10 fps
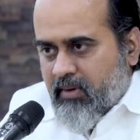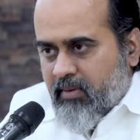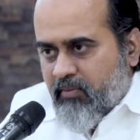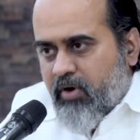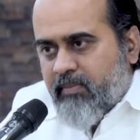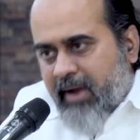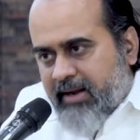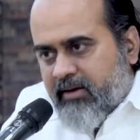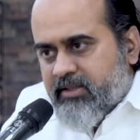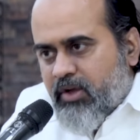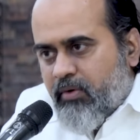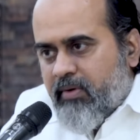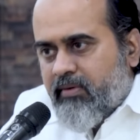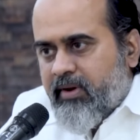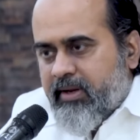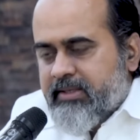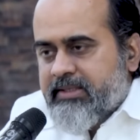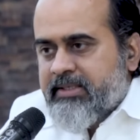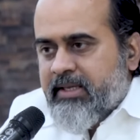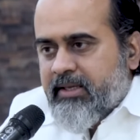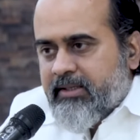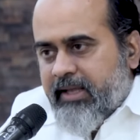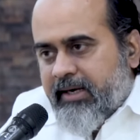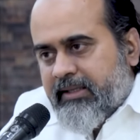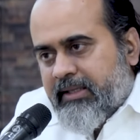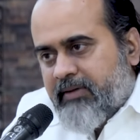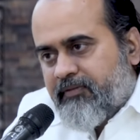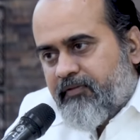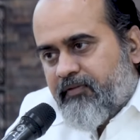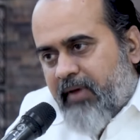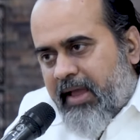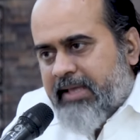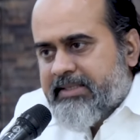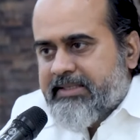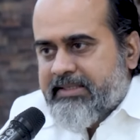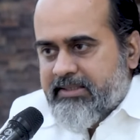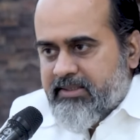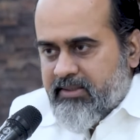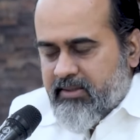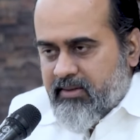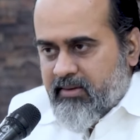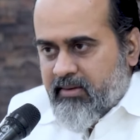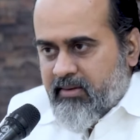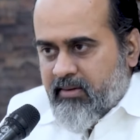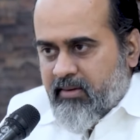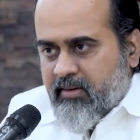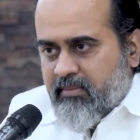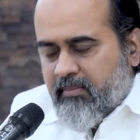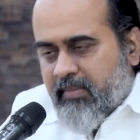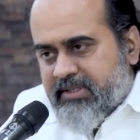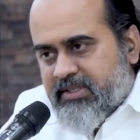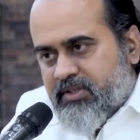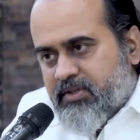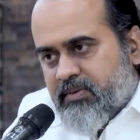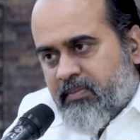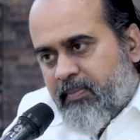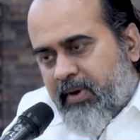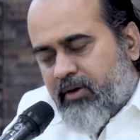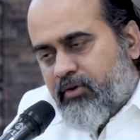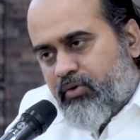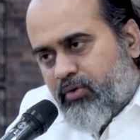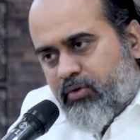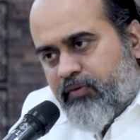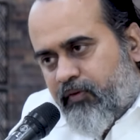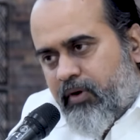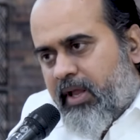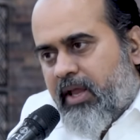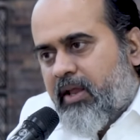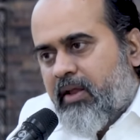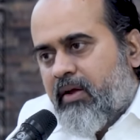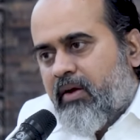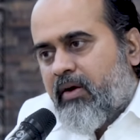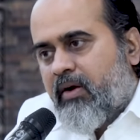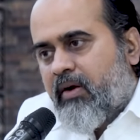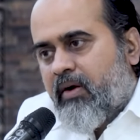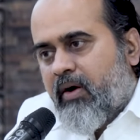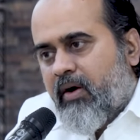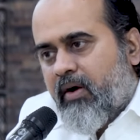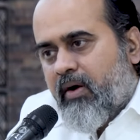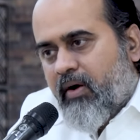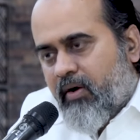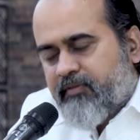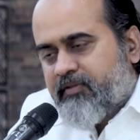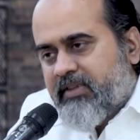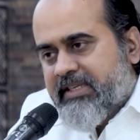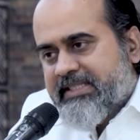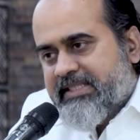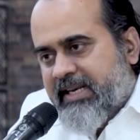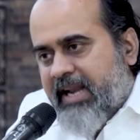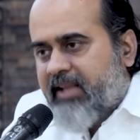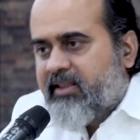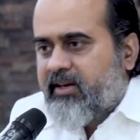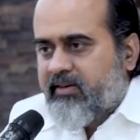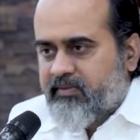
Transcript: What matters, however, is that the face must be truthfully of the Sanatan.